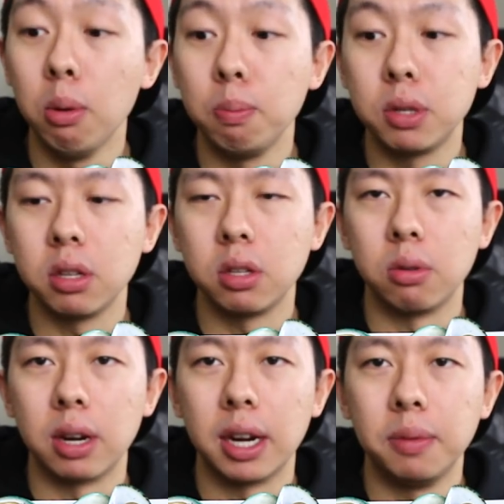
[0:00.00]
Oops,
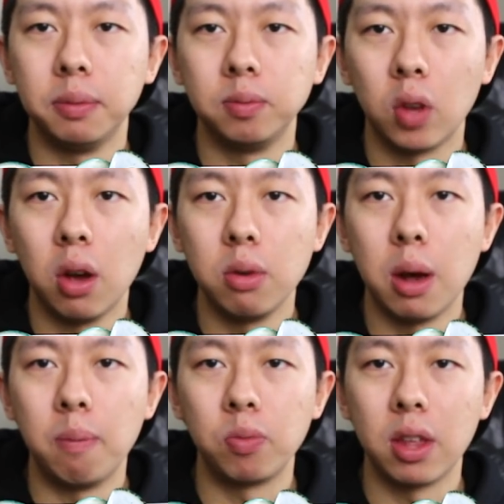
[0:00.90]
sorry. Oh
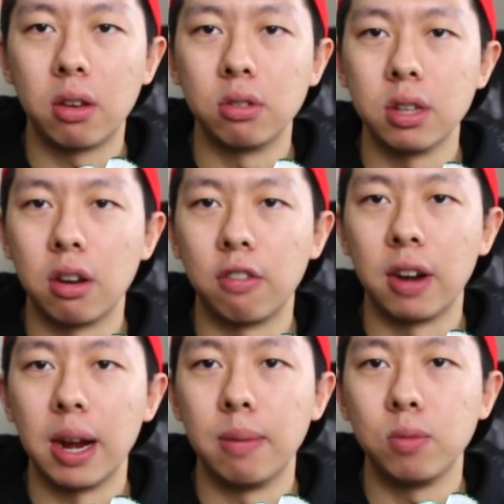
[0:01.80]
no, it goes out of
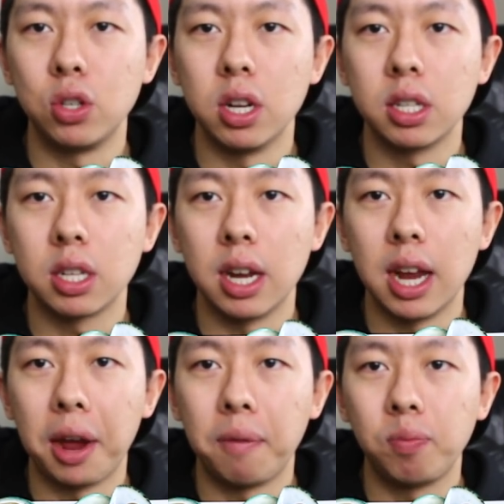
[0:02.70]
frame. Just
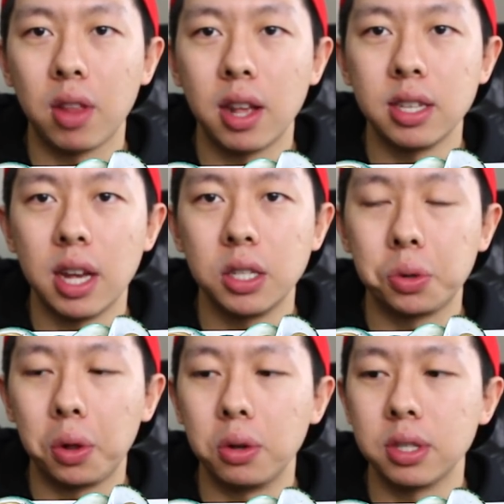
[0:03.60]
kidding. That's as
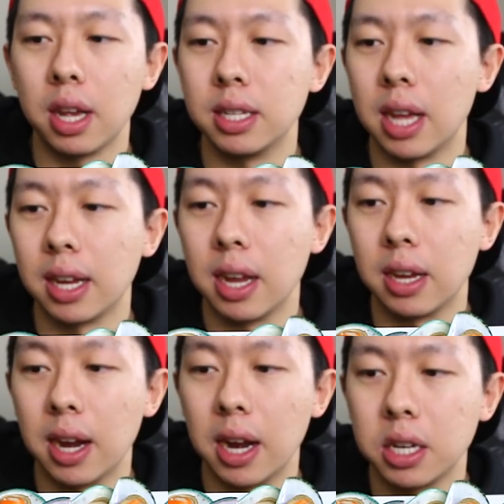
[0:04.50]
close as I
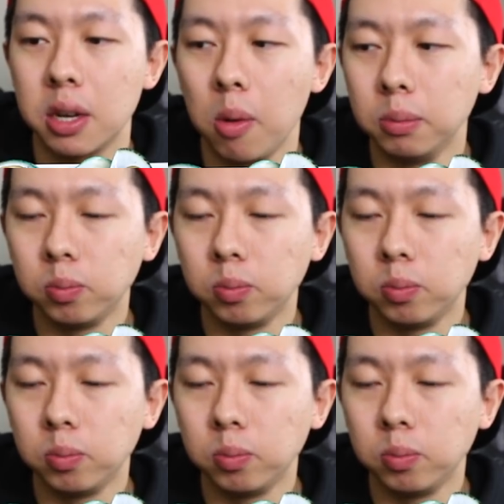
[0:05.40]
can get it.